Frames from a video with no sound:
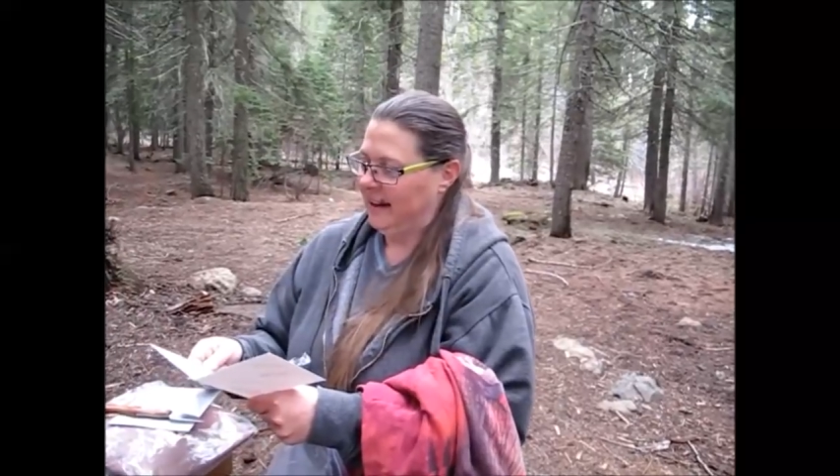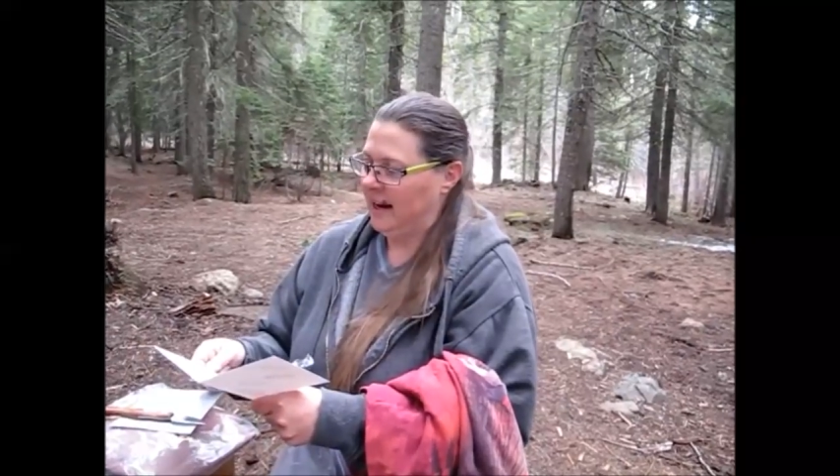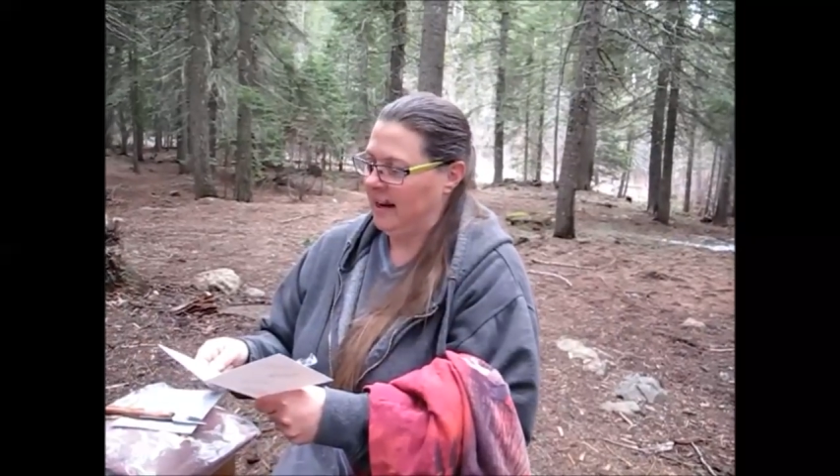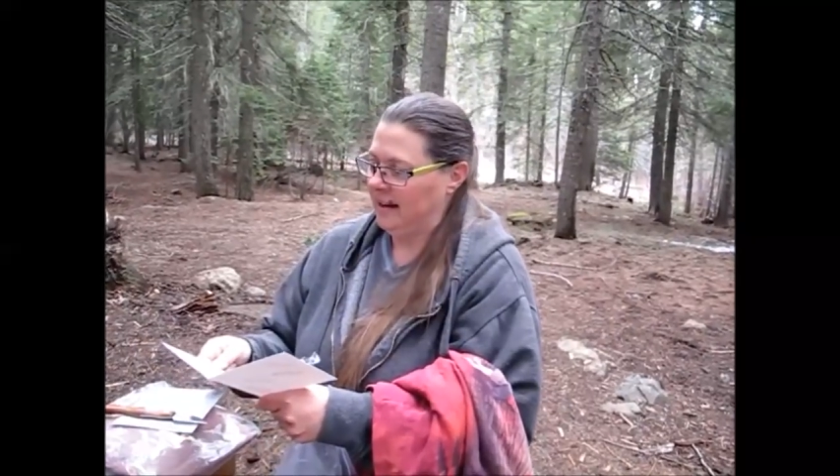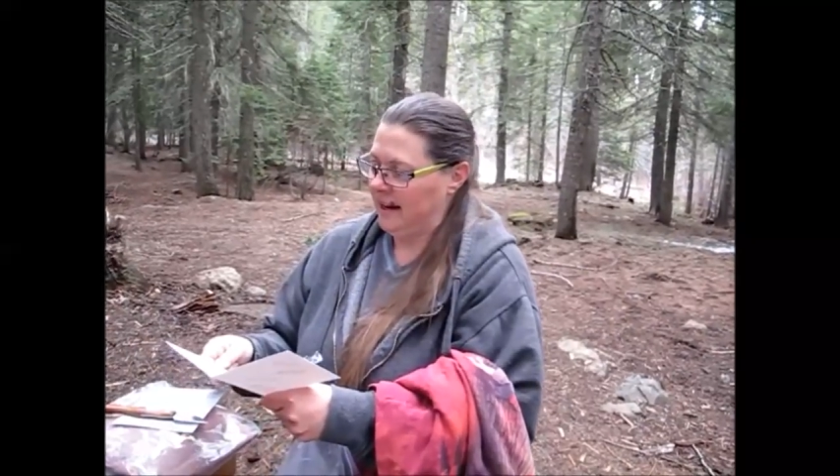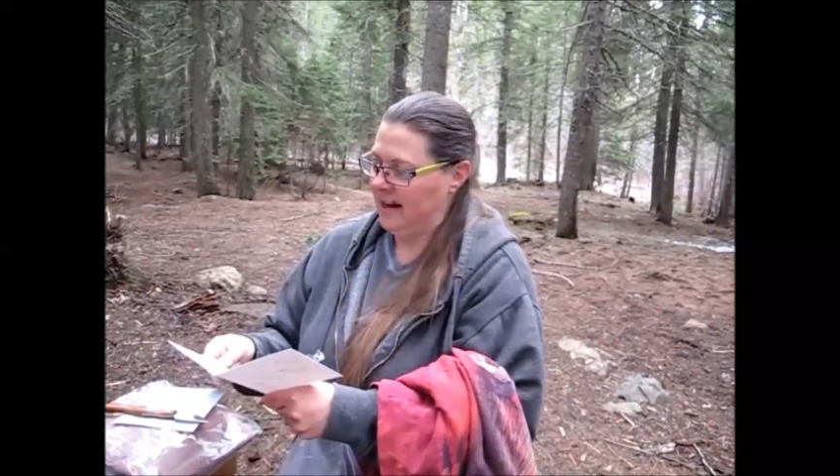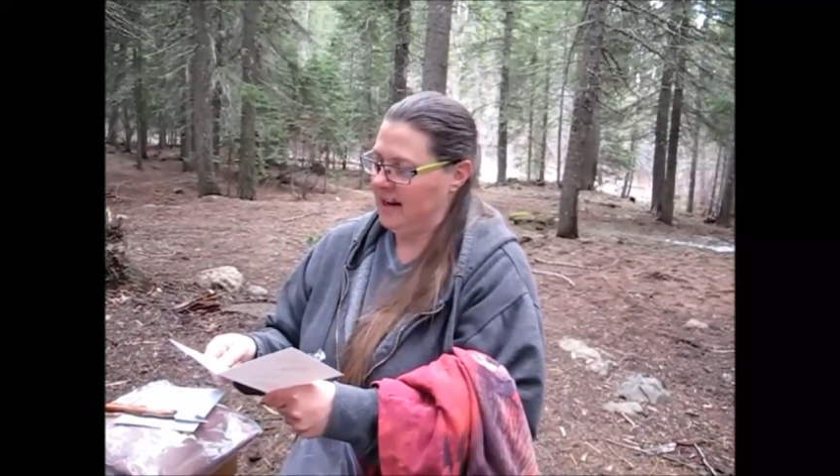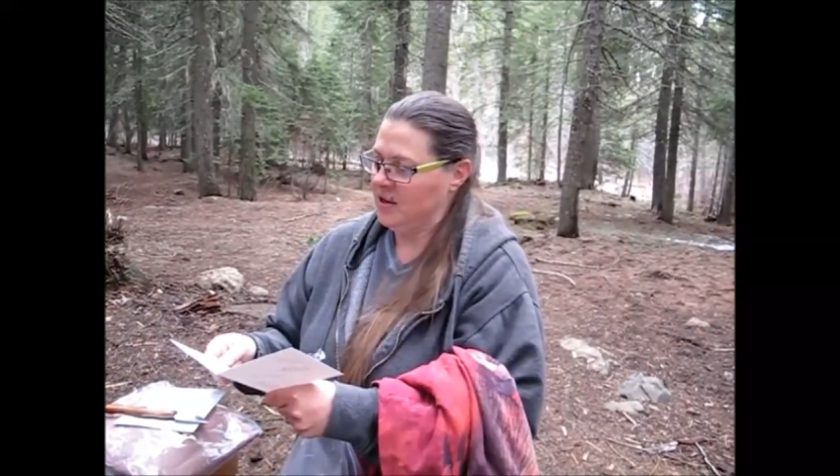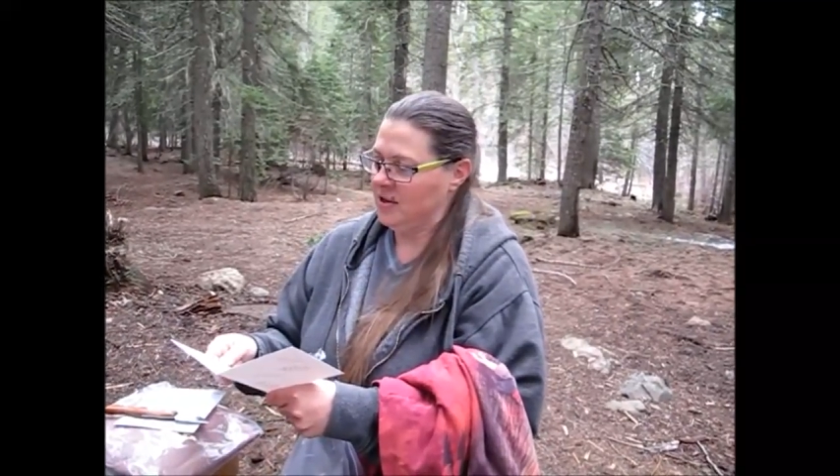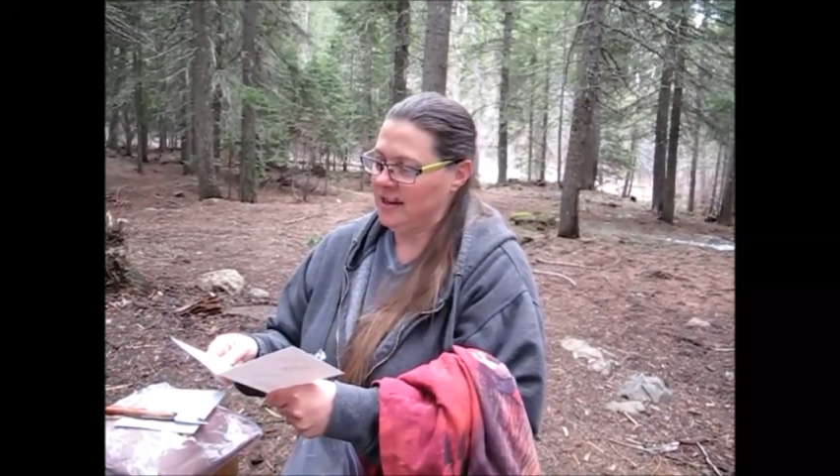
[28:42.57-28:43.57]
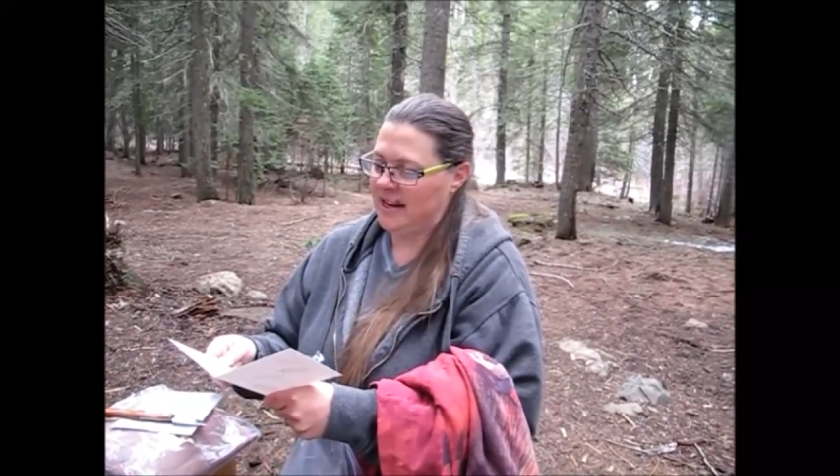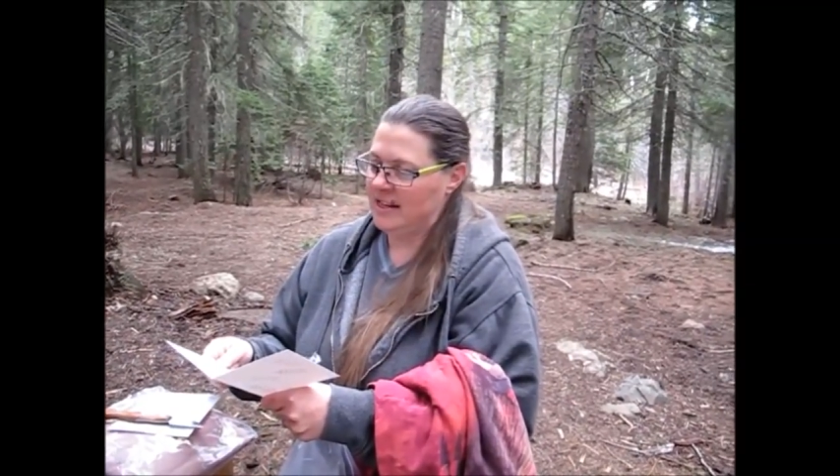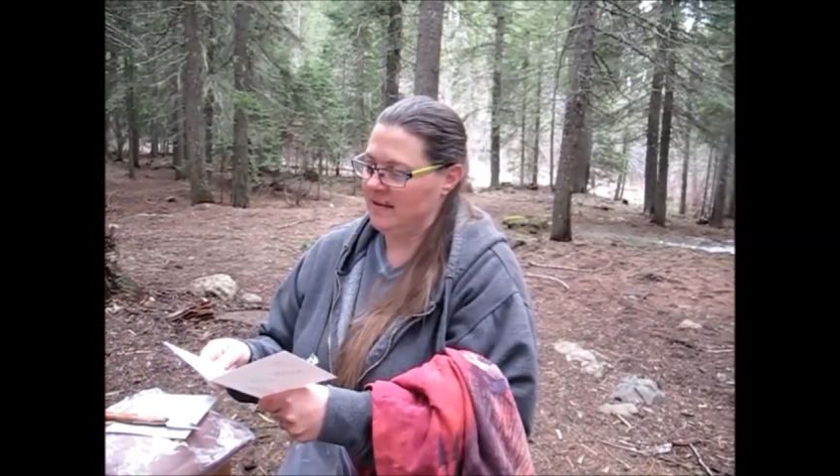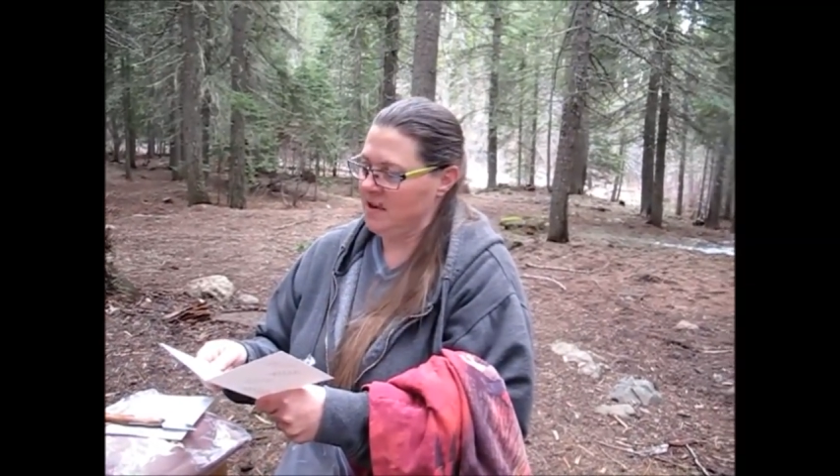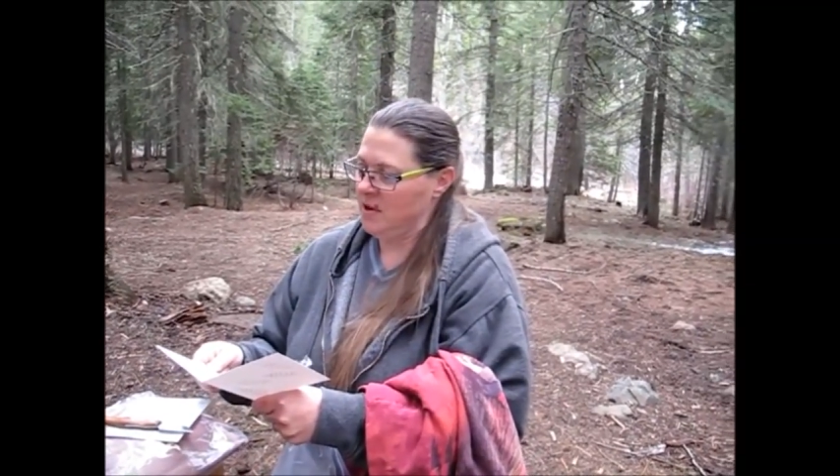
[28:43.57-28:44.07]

Uh, it is her size, even